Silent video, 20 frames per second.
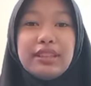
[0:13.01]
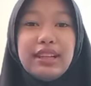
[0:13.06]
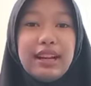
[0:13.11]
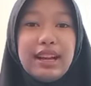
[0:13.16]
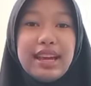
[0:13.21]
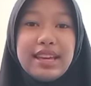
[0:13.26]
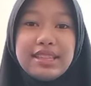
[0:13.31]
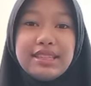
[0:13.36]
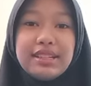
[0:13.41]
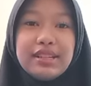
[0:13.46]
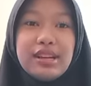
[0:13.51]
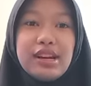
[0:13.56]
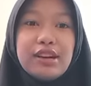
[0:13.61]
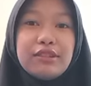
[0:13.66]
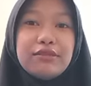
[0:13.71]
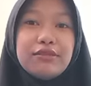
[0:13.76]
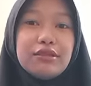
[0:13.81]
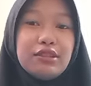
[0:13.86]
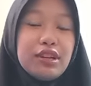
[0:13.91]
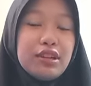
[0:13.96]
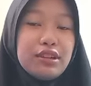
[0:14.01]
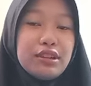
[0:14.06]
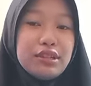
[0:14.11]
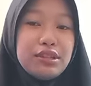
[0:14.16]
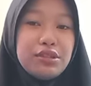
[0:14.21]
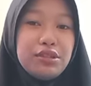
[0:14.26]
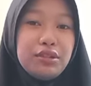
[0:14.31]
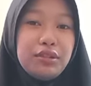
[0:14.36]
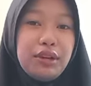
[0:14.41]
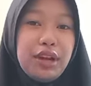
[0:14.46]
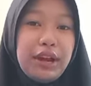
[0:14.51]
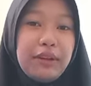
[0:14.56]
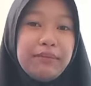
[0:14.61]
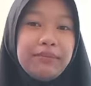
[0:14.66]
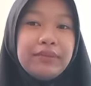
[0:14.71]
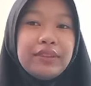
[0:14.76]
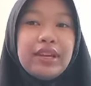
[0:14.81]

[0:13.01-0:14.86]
the legend of Roro Jongrang.